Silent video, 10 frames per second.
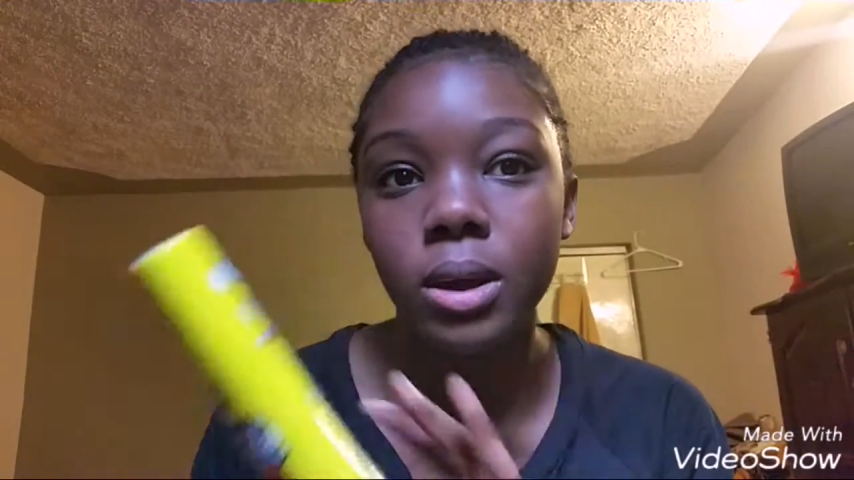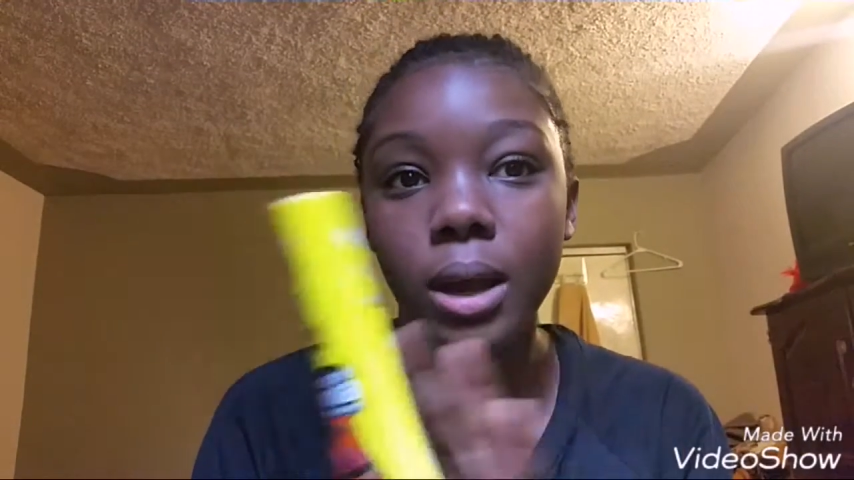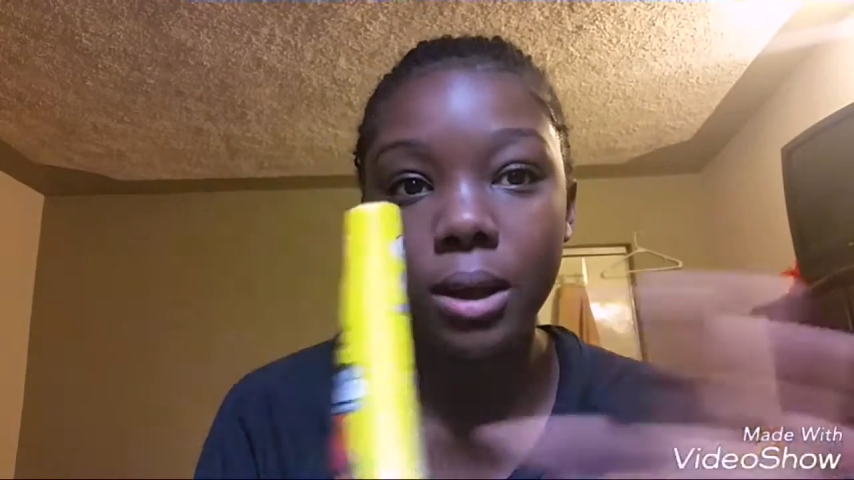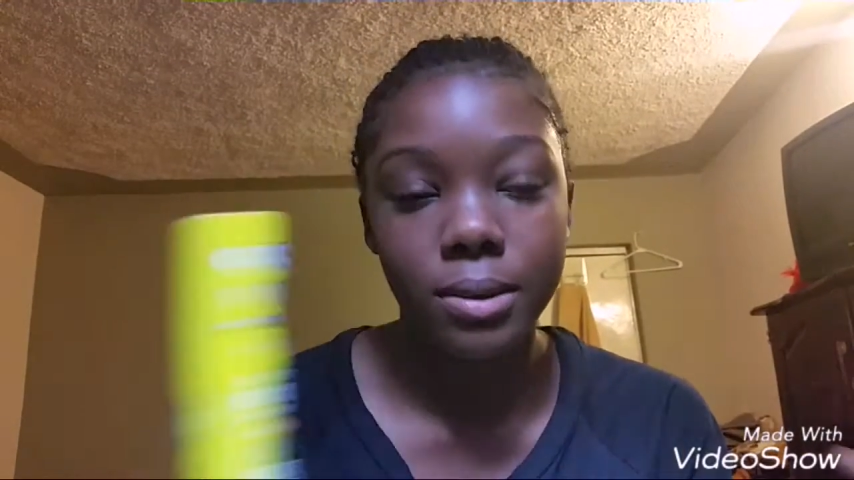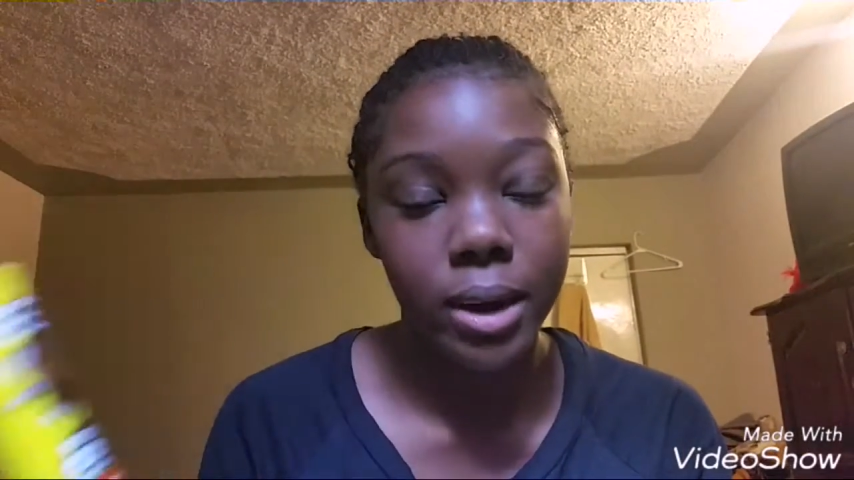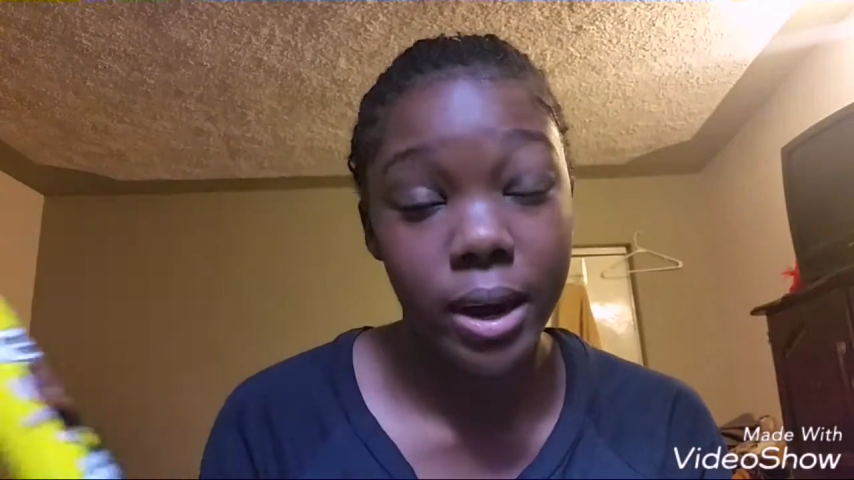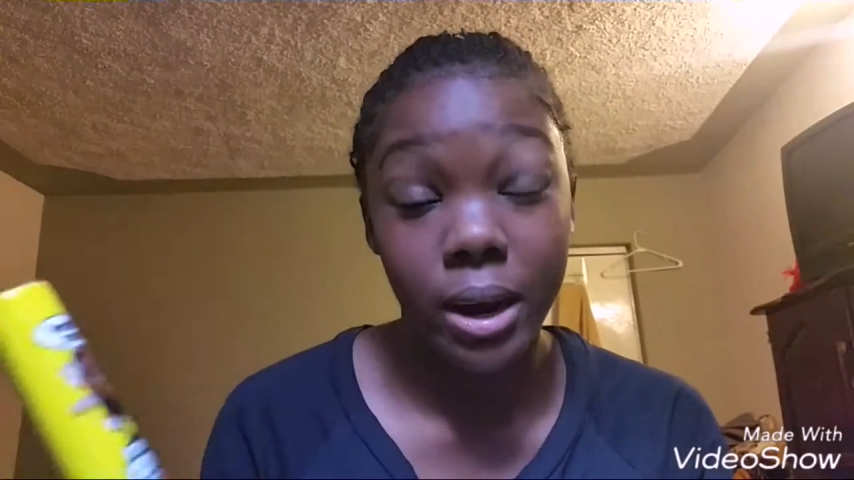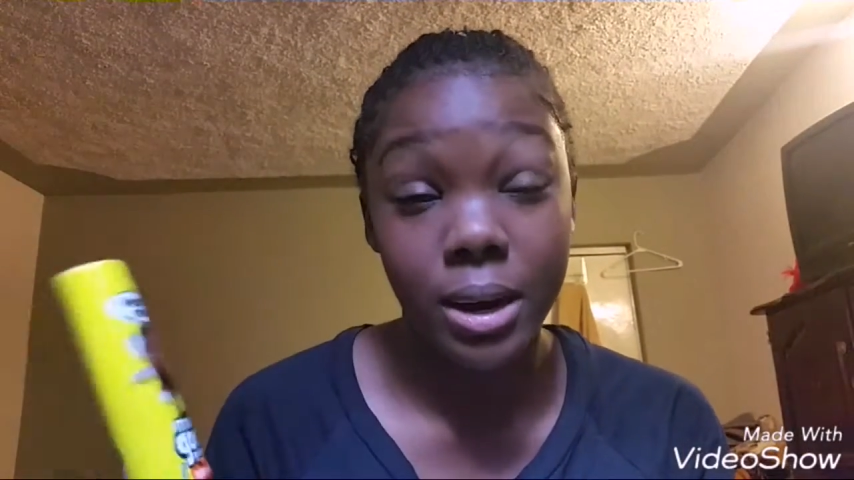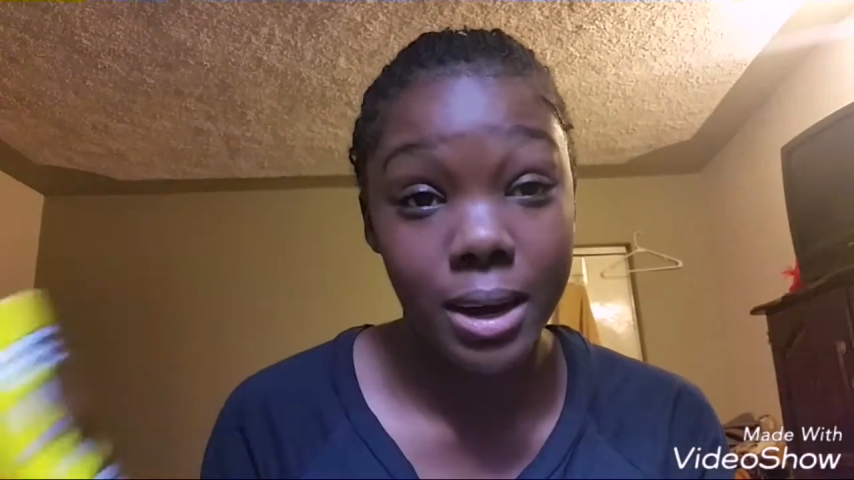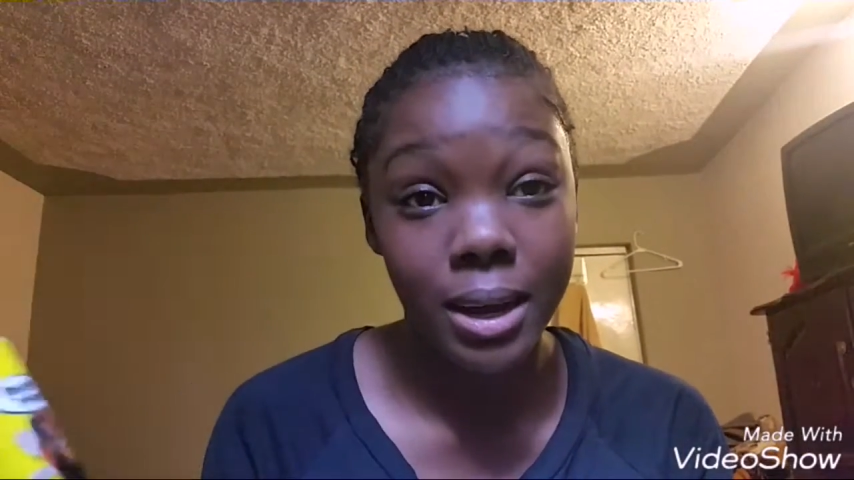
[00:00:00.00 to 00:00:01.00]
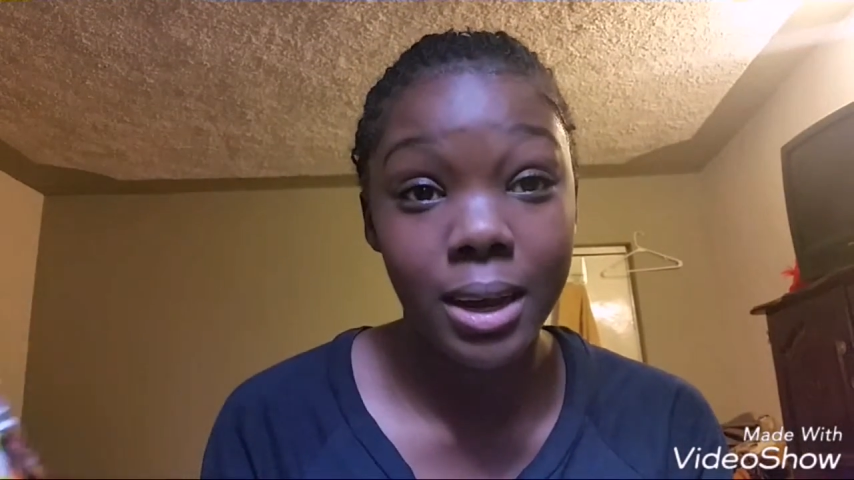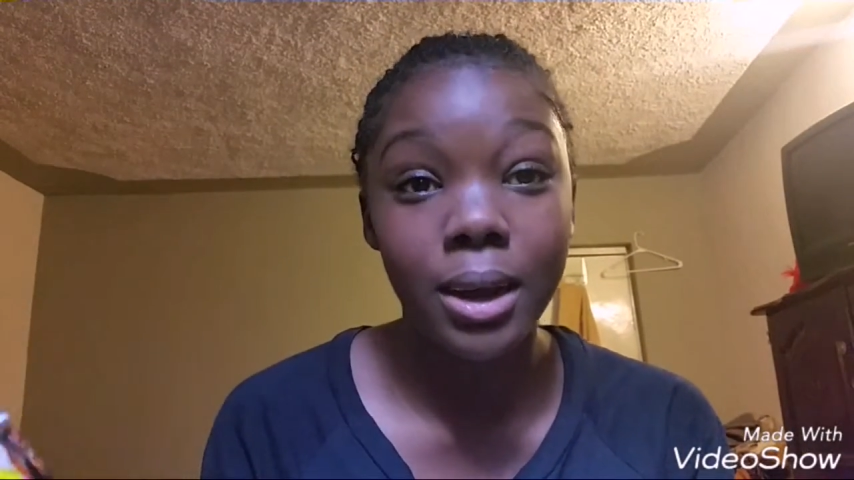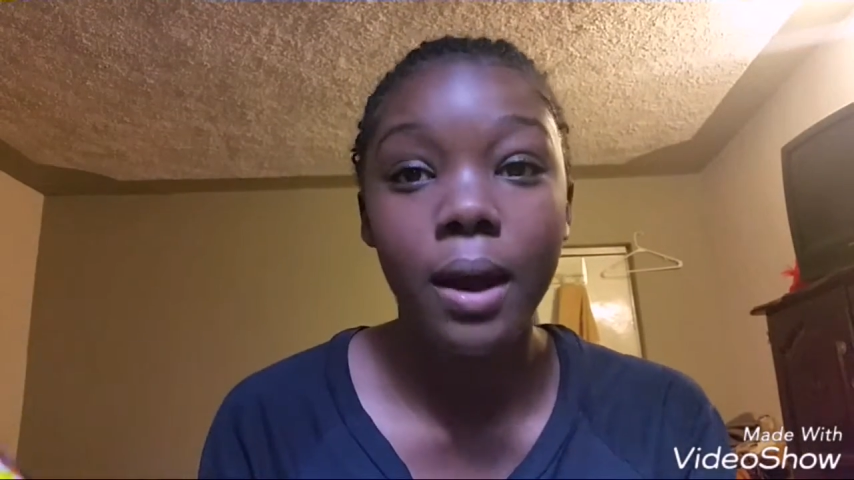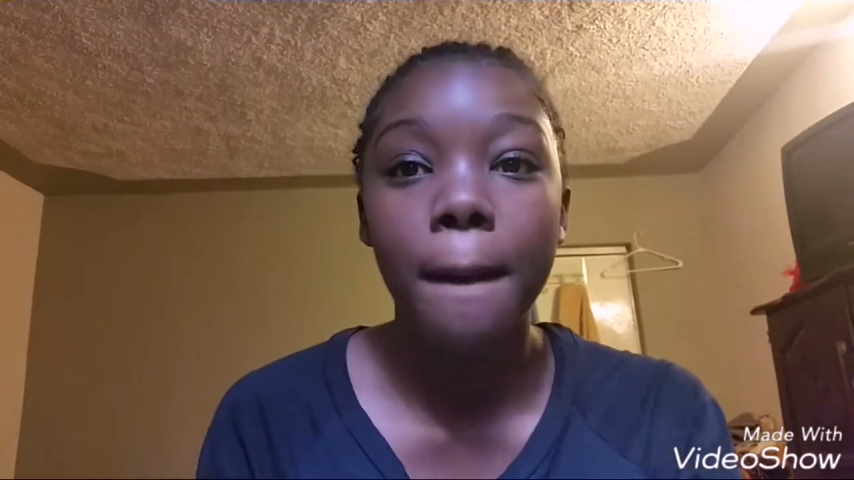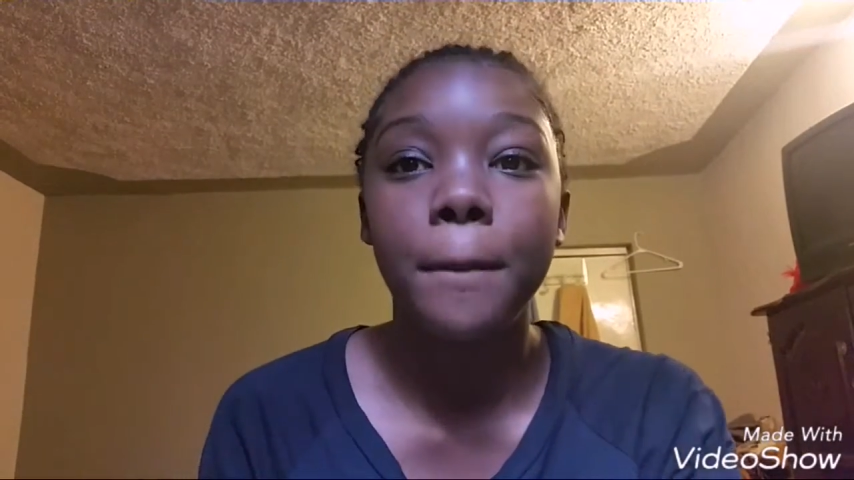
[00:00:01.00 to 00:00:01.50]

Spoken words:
the entire day,